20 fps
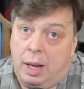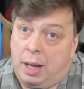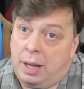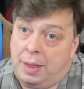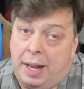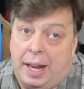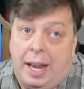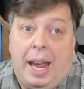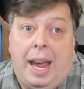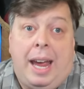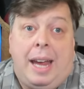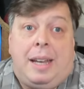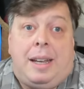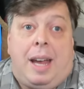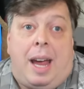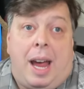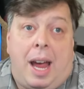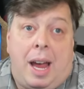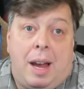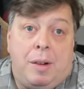They
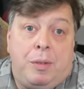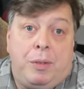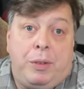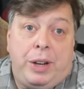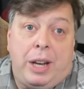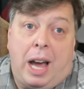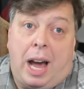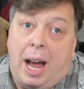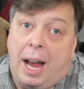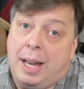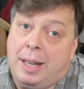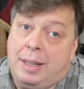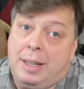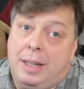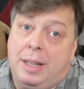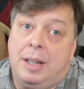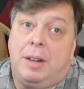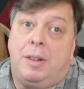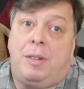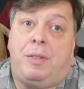hate every
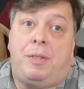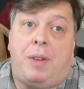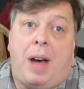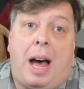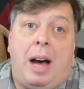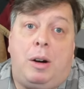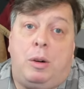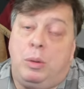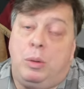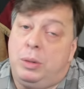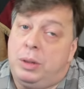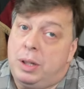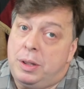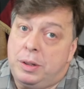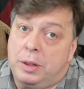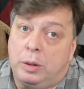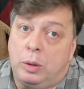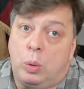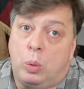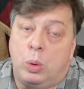idea found in
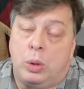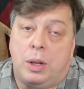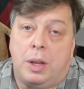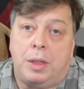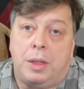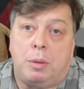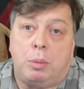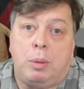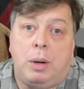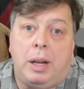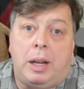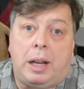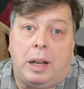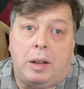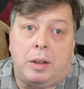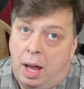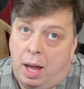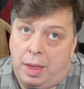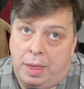The Lord of the Rings.